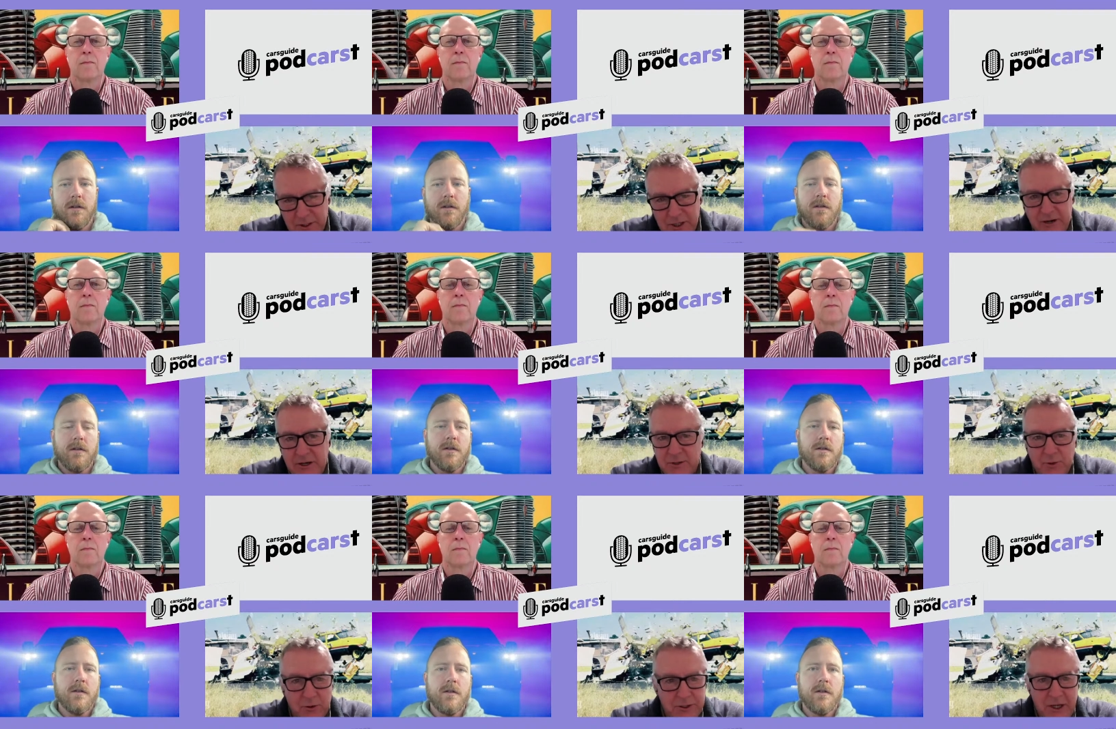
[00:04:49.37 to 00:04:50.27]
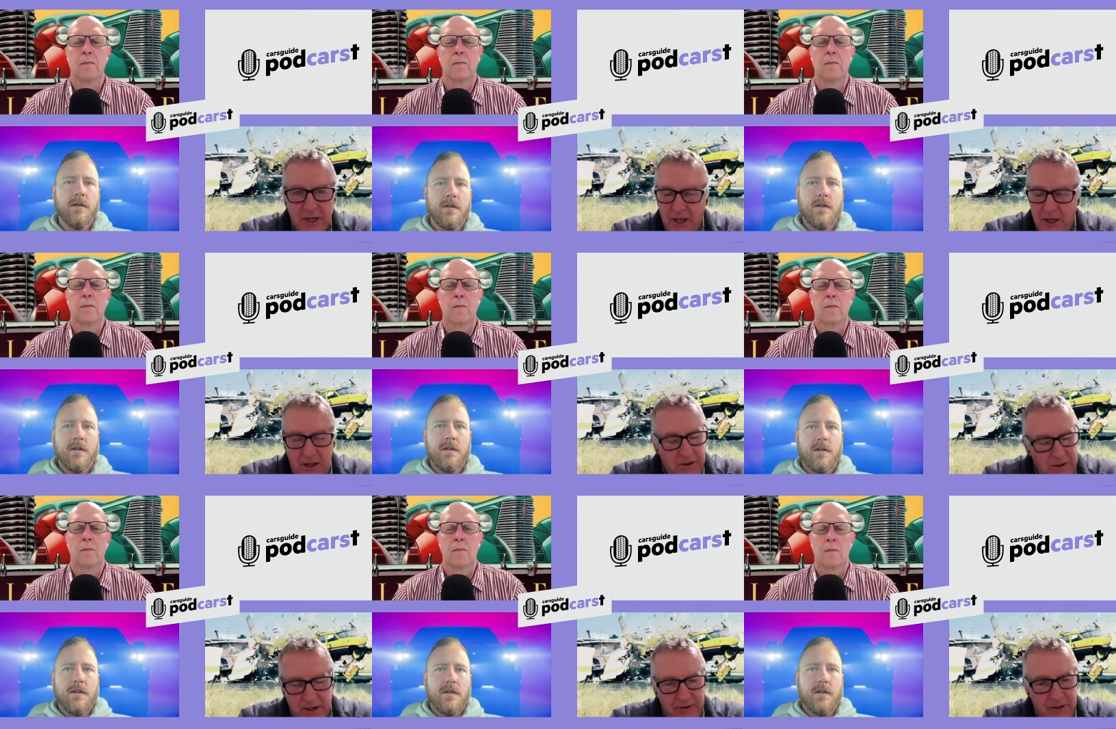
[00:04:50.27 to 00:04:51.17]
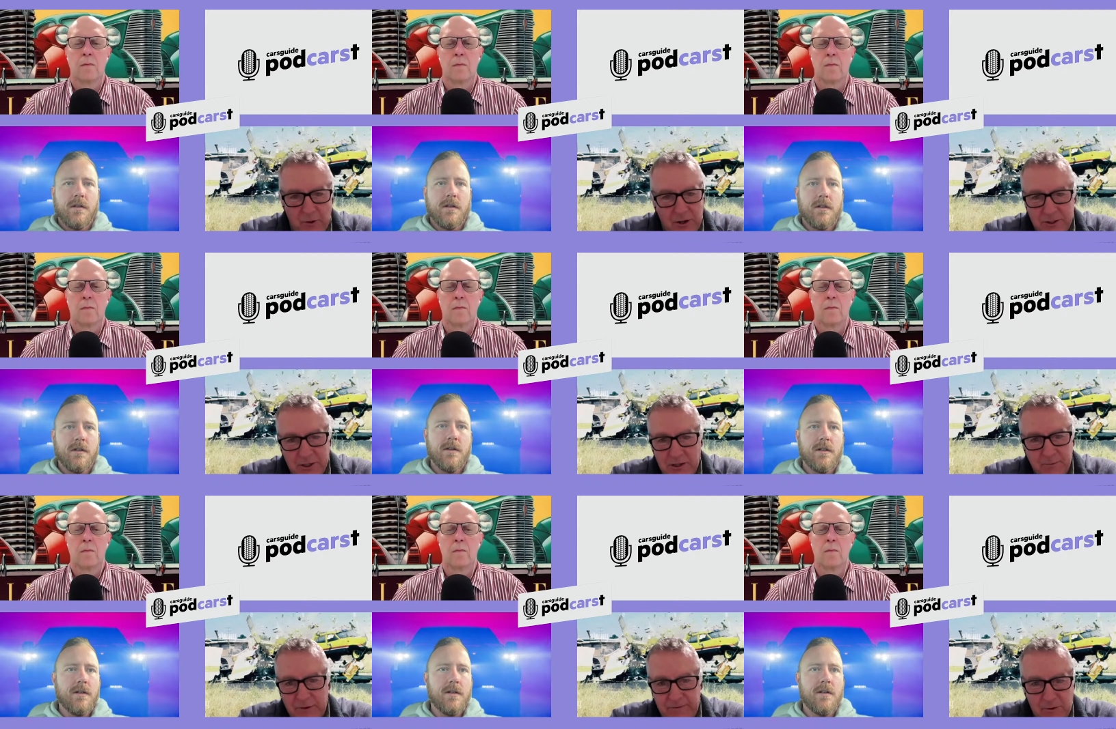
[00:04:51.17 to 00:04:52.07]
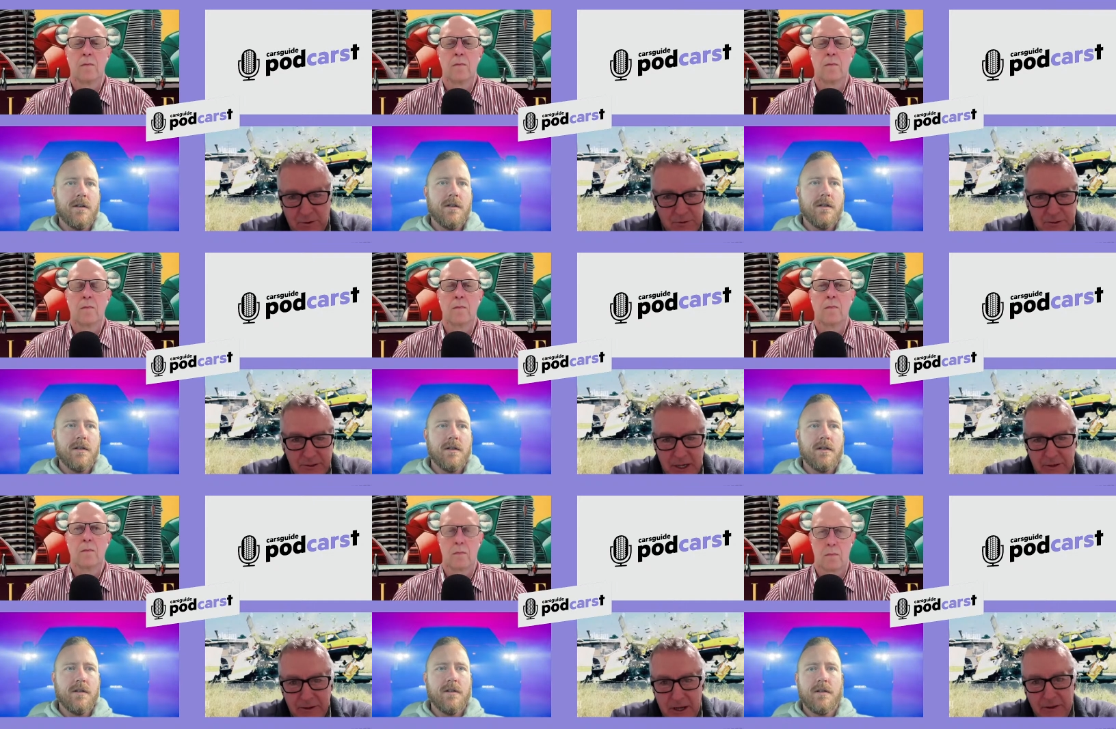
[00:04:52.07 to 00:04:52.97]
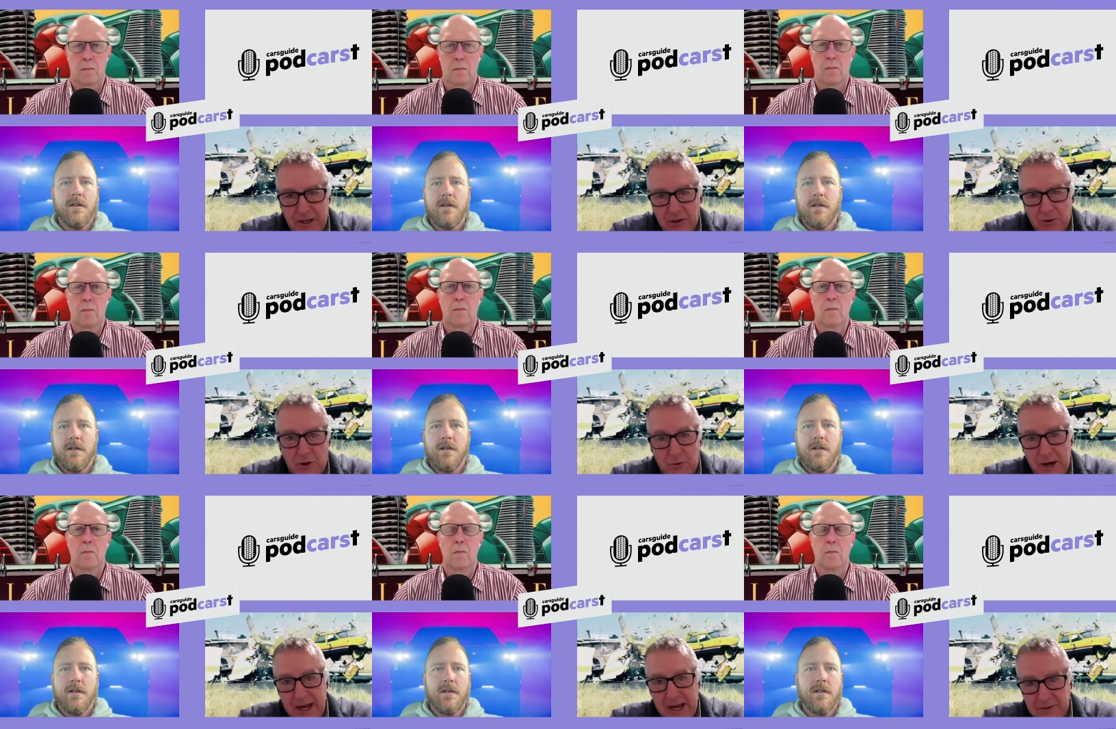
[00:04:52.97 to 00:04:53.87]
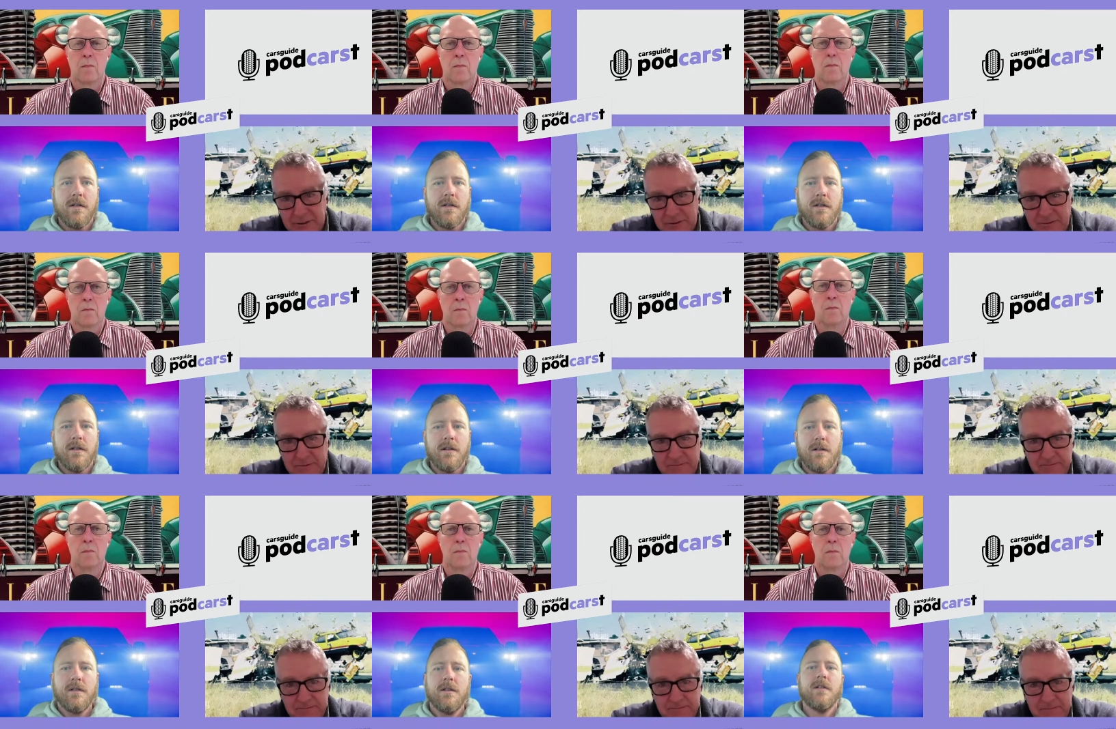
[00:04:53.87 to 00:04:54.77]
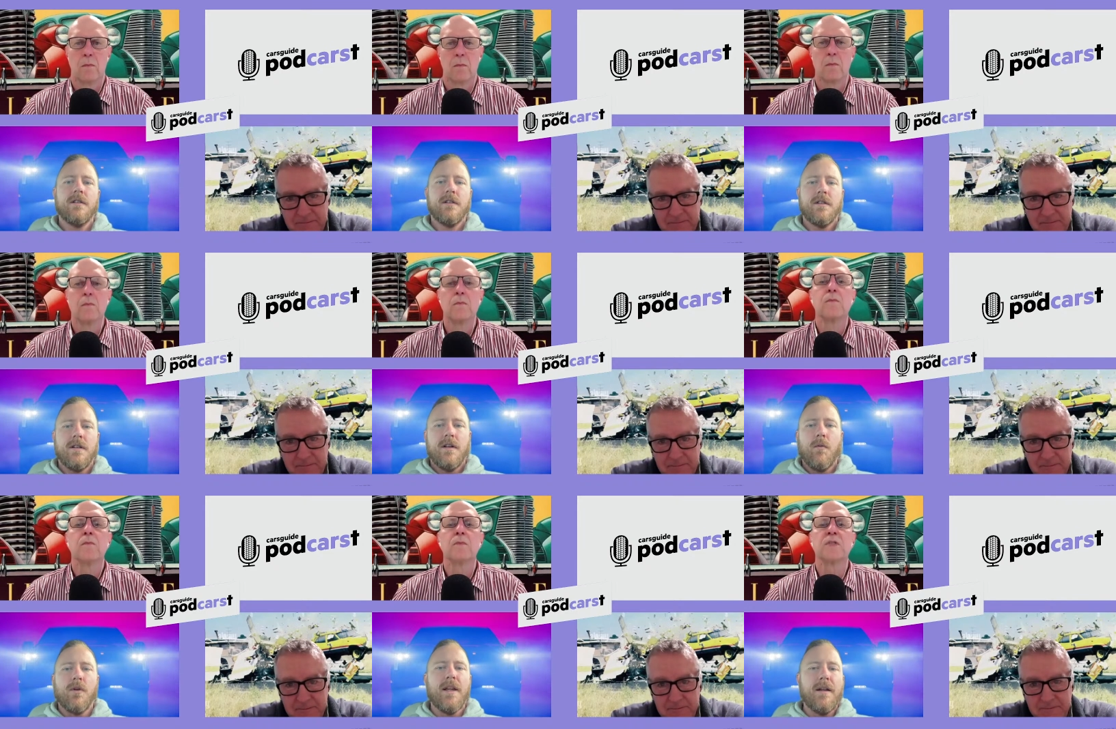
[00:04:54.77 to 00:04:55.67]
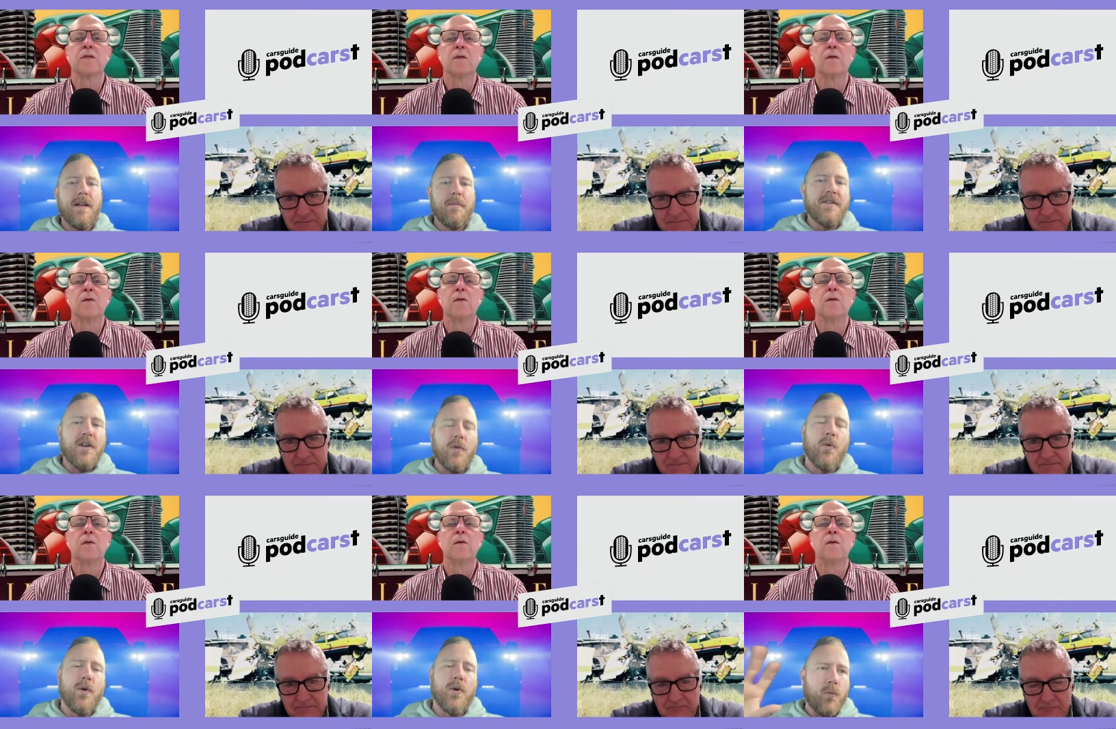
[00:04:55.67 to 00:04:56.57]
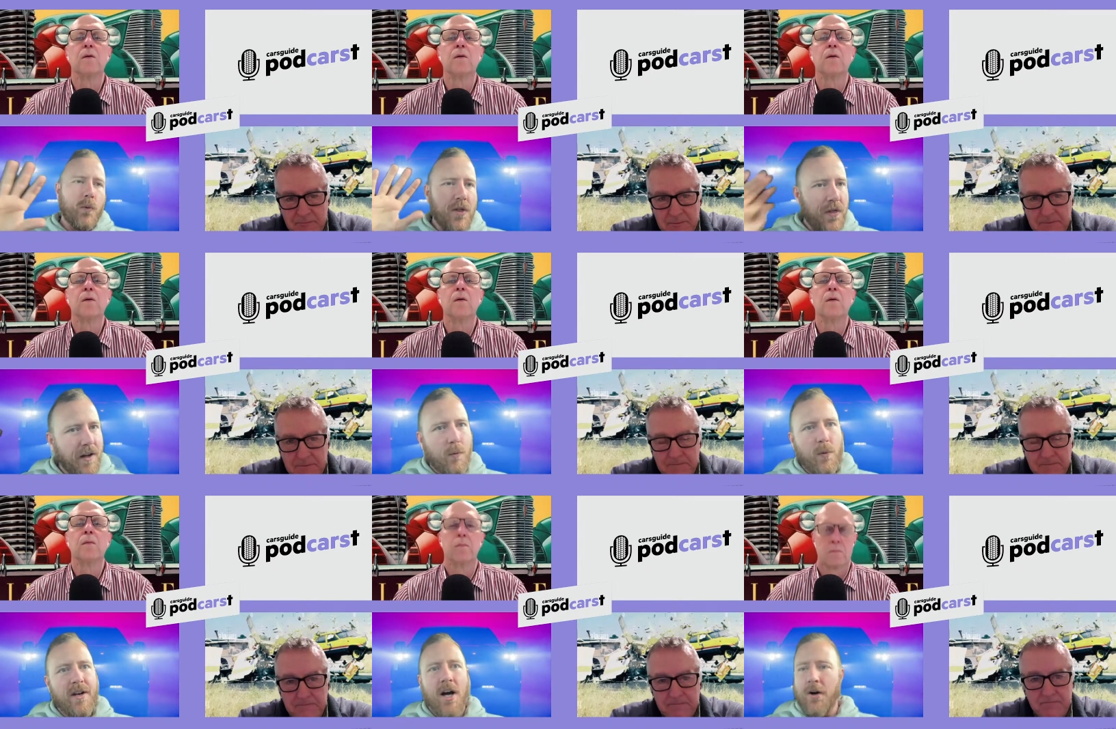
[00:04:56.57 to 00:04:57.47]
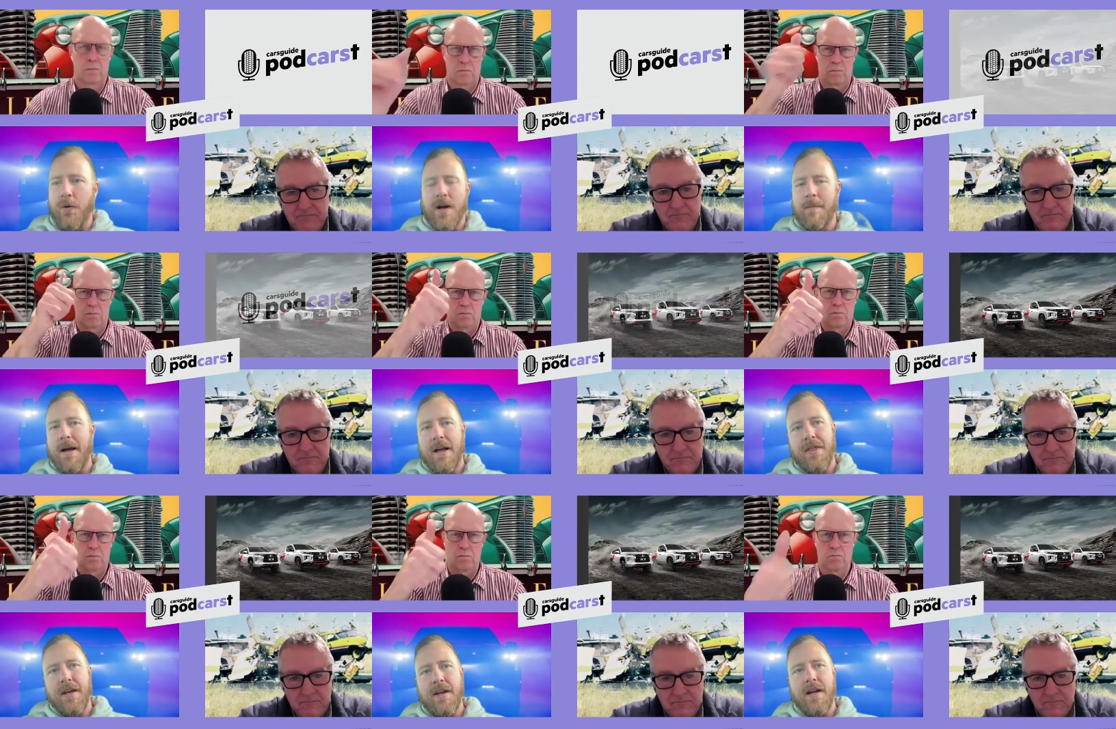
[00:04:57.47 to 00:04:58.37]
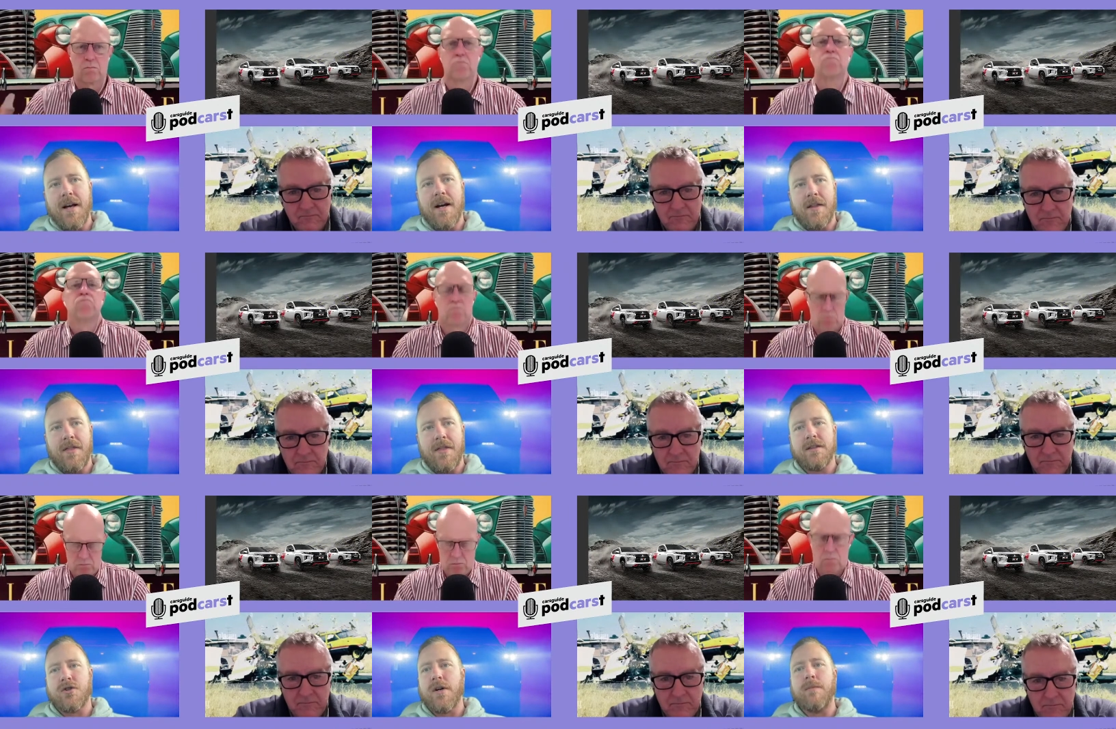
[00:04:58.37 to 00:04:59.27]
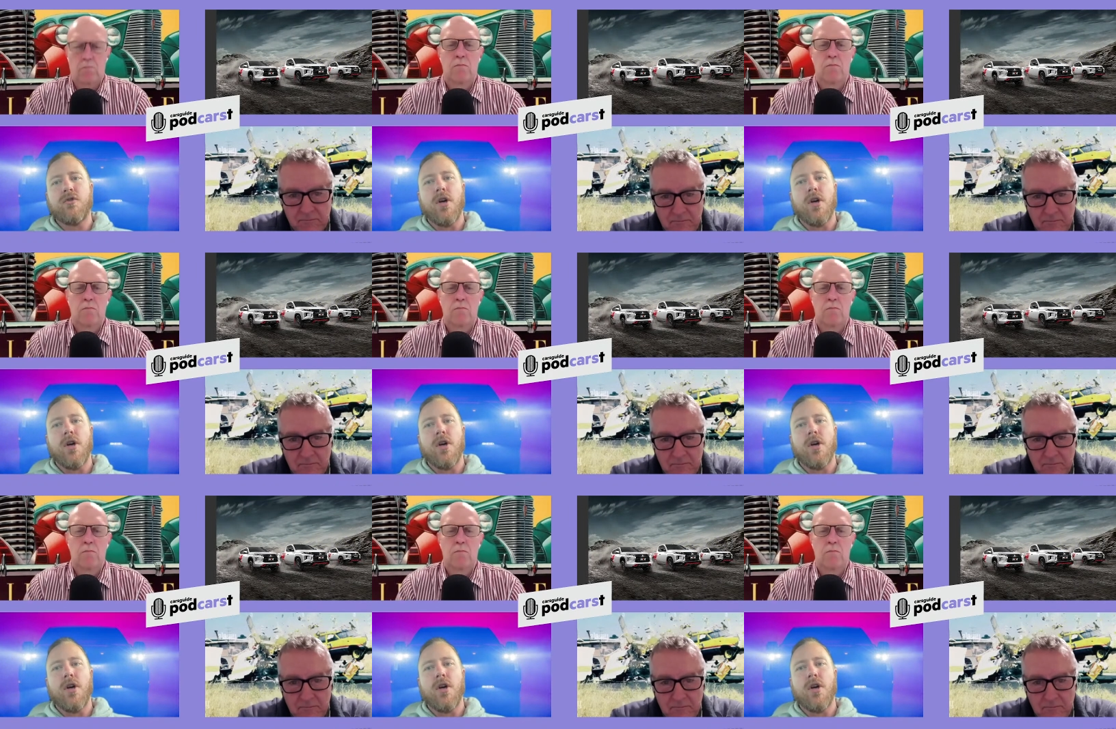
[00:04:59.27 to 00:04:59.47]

Speaker 1: Pajero Sports. You know, they're rock solid performers and and they're good all rounders.
Speaker 2: Mm. Well, let, let me tell you what, what we think we know about the uh, the Extreme.